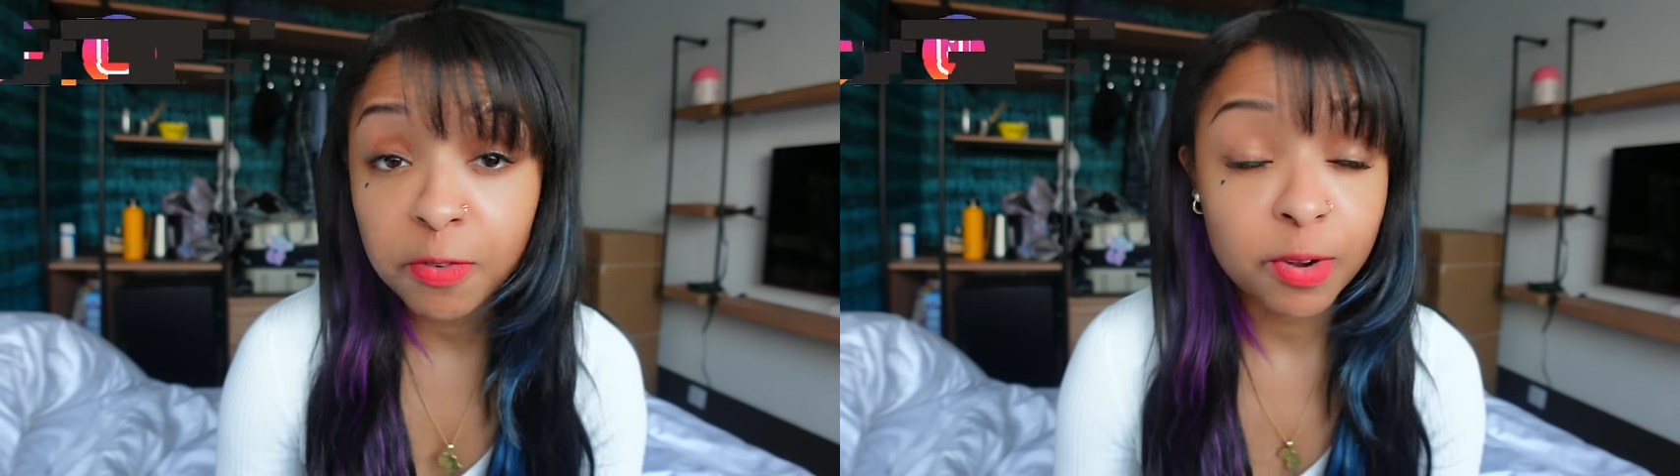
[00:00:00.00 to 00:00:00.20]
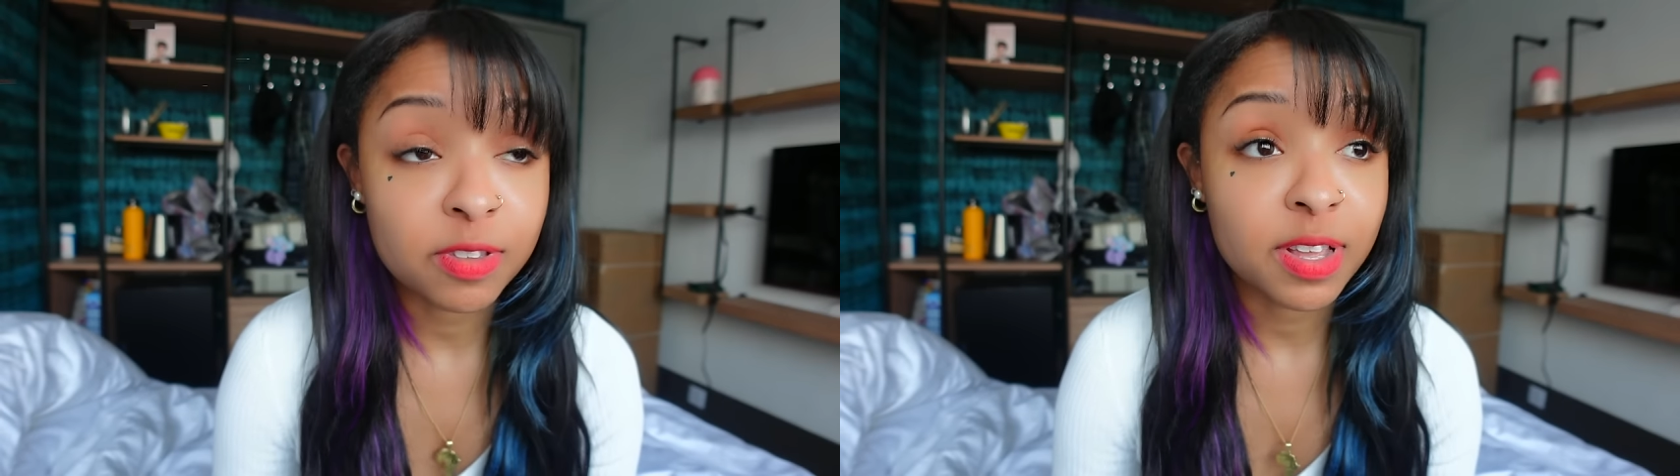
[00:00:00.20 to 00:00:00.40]

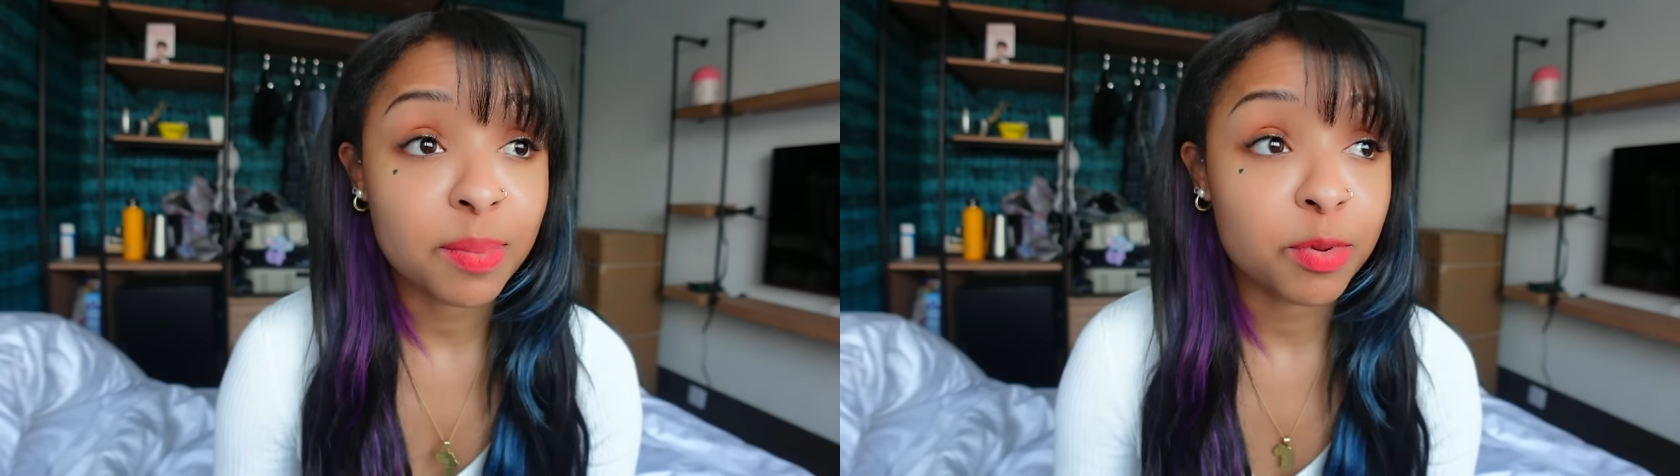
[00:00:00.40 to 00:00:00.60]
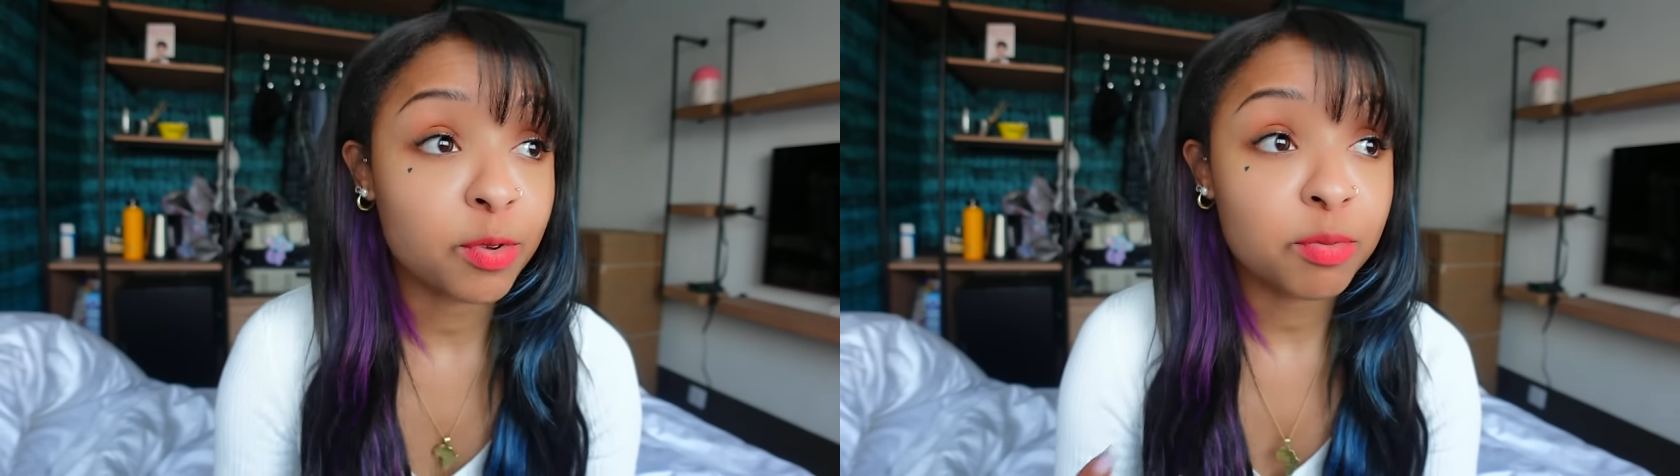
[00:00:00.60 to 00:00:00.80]
for
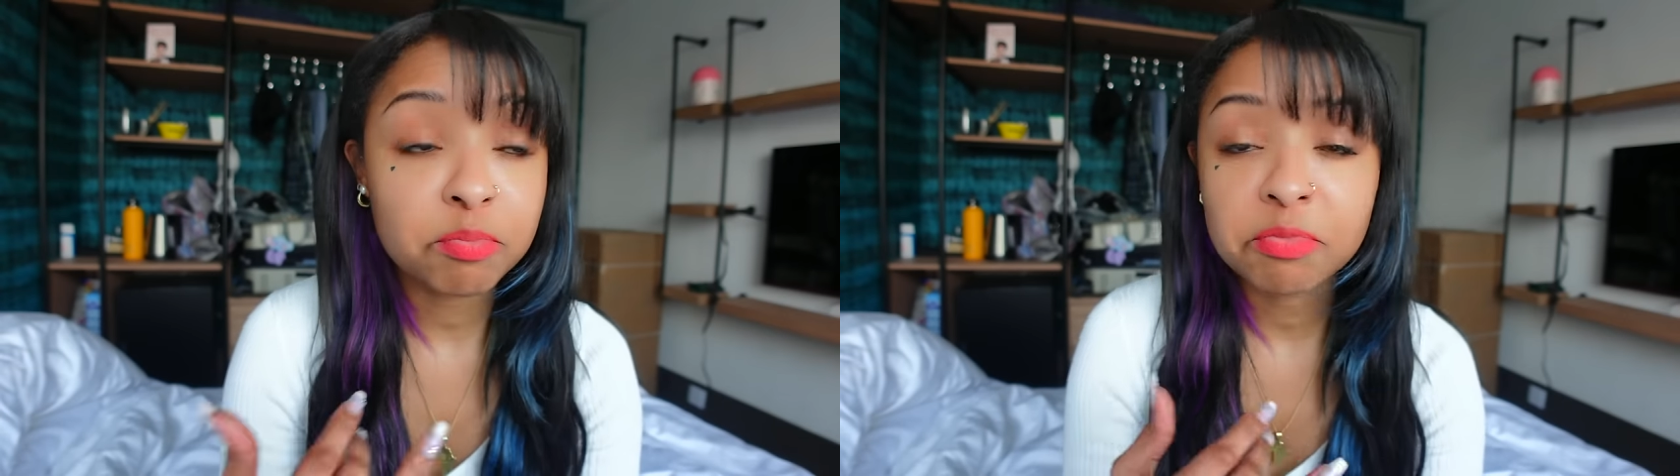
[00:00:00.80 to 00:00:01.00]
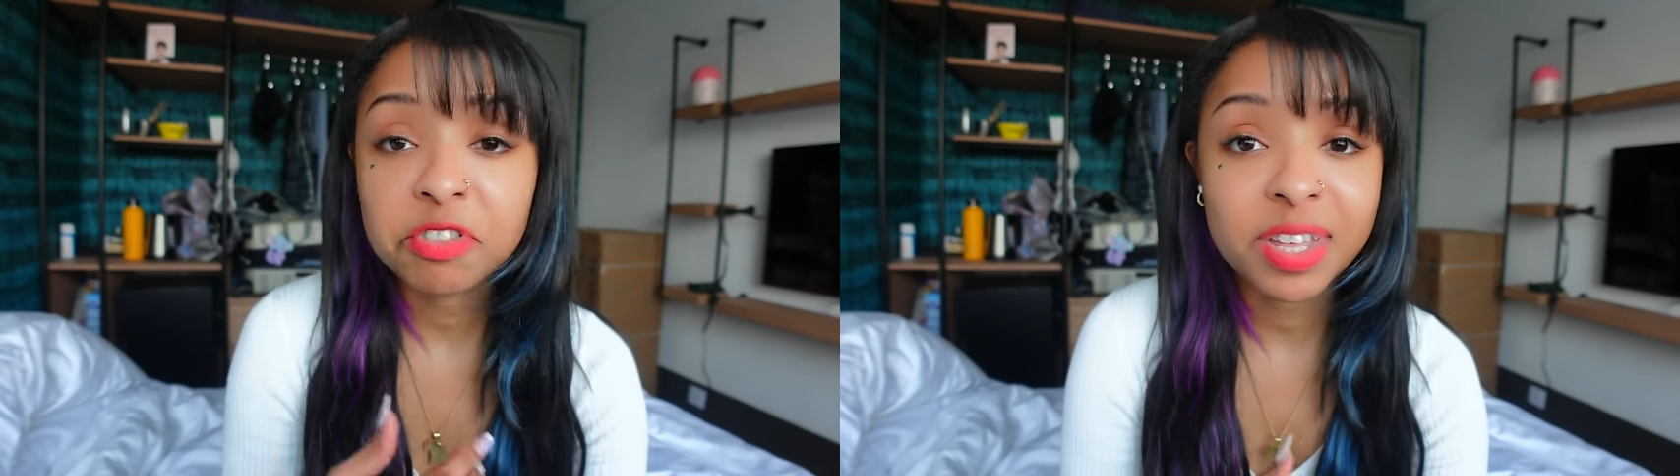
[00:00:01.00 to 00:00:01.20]
example,
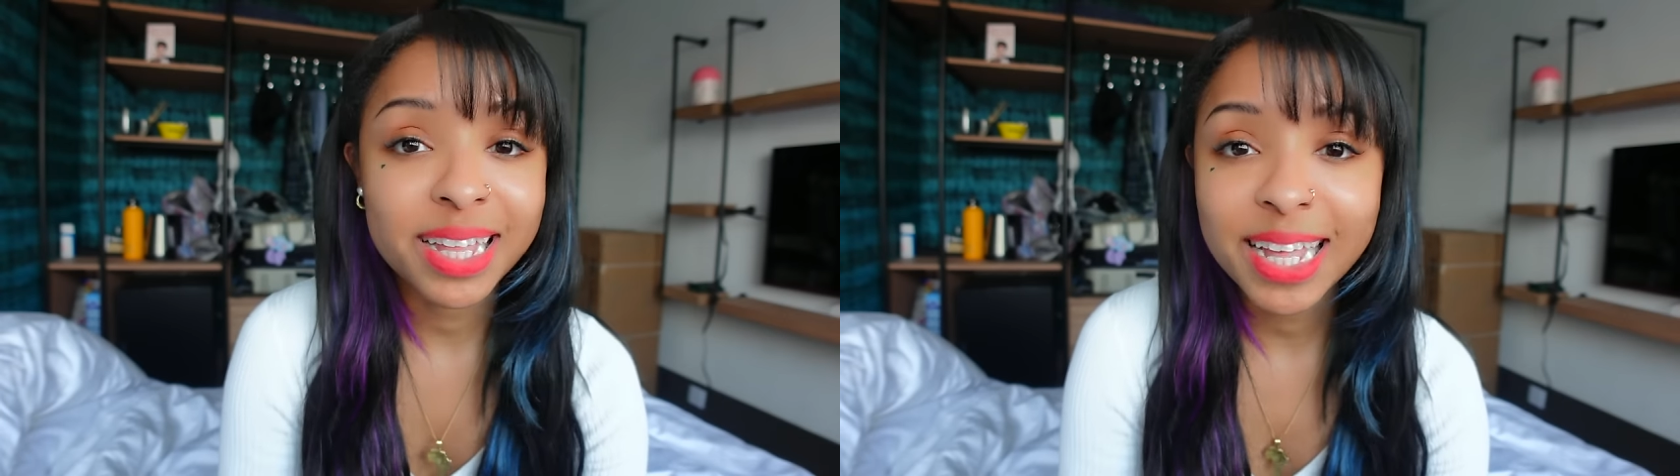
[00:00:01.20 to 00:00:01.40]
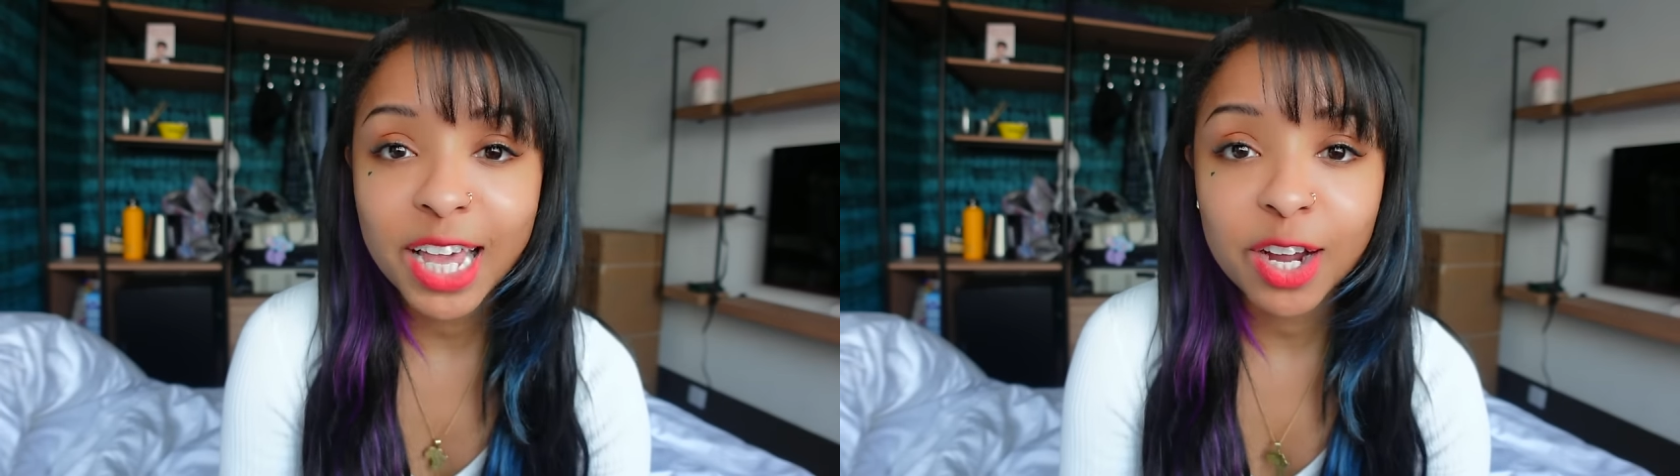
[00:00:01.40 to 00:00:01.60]

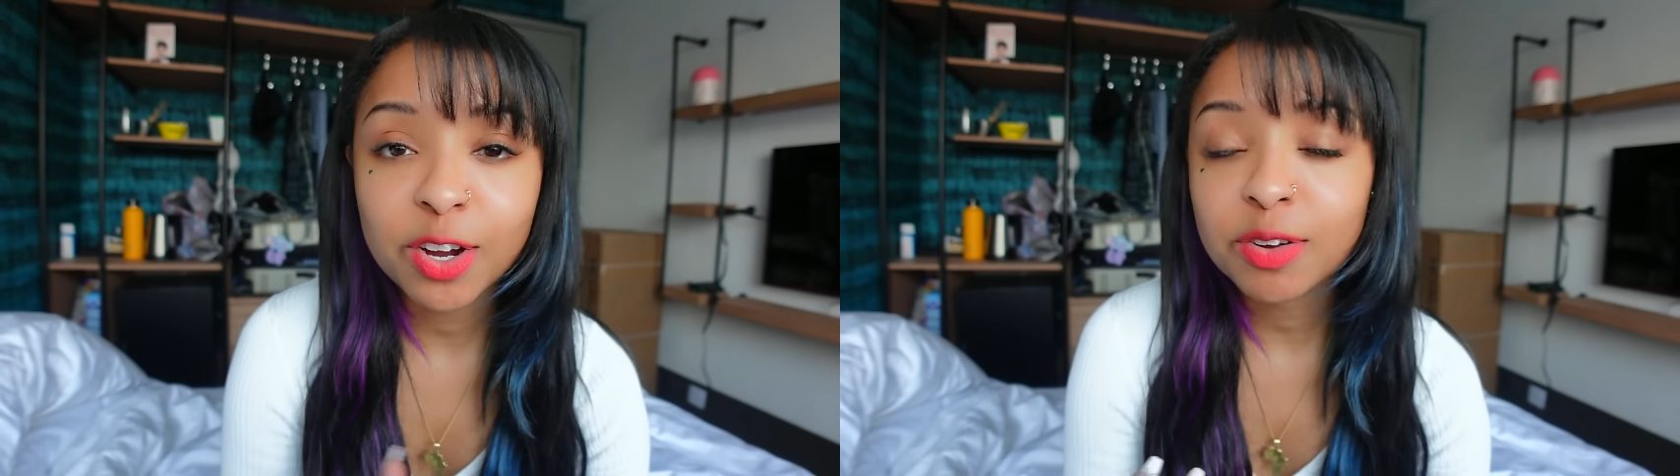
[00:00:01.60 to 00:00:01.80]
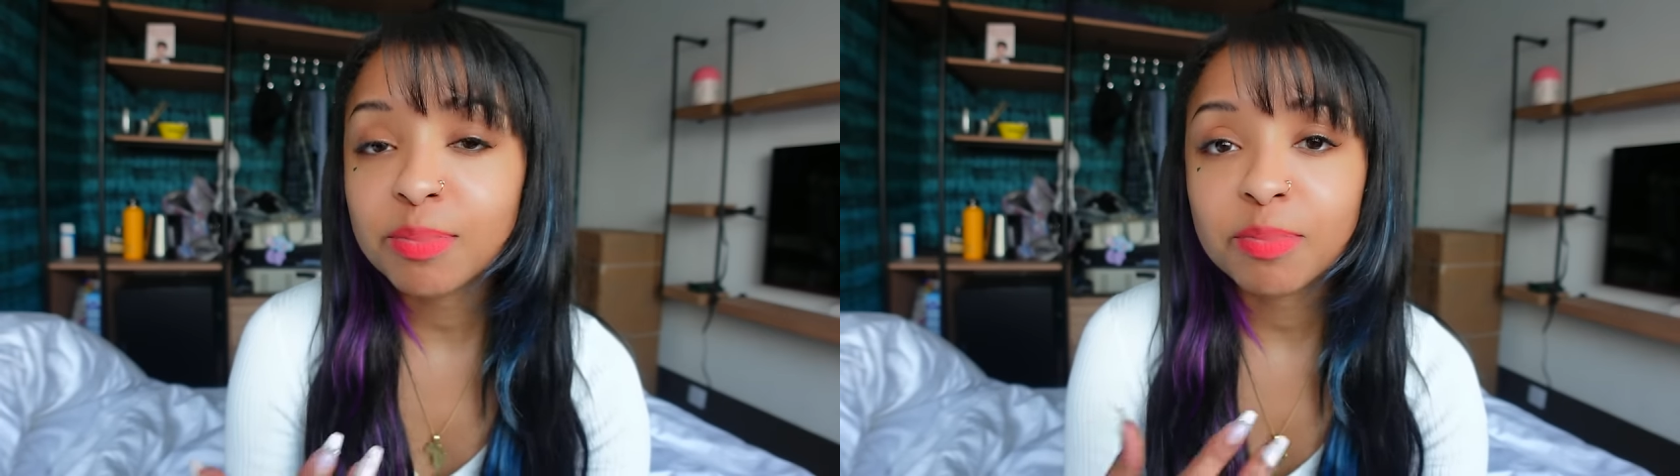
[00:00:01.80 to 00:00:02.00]

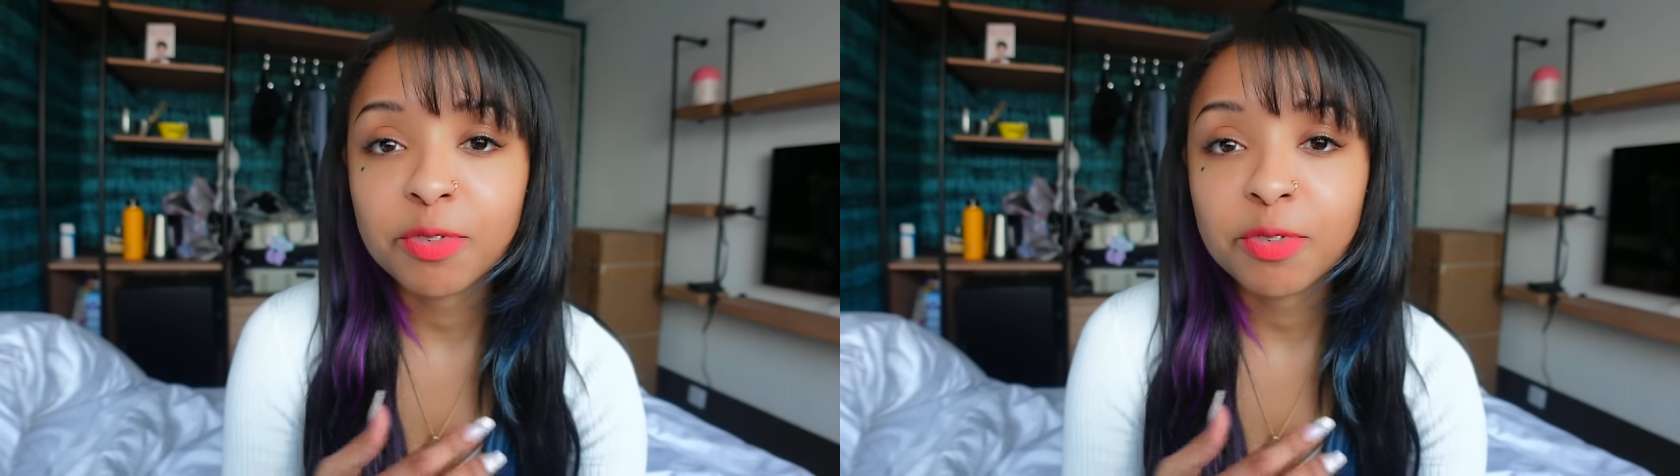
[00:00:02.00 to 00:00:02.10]
skincare,